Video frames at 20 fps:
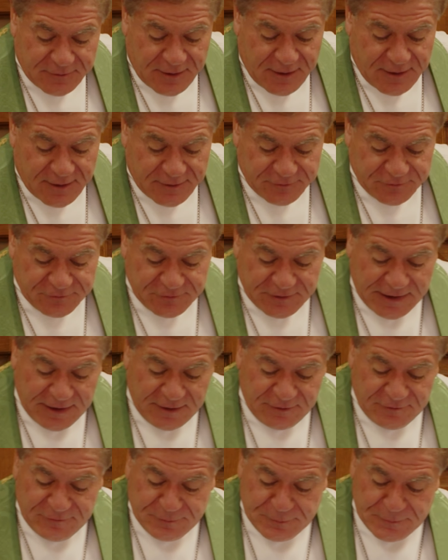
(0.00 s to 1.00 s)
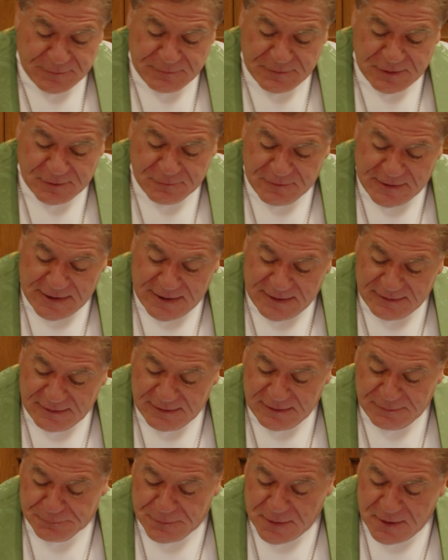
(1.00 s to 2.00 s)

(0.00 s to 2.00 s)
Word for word: Uh, James McGready,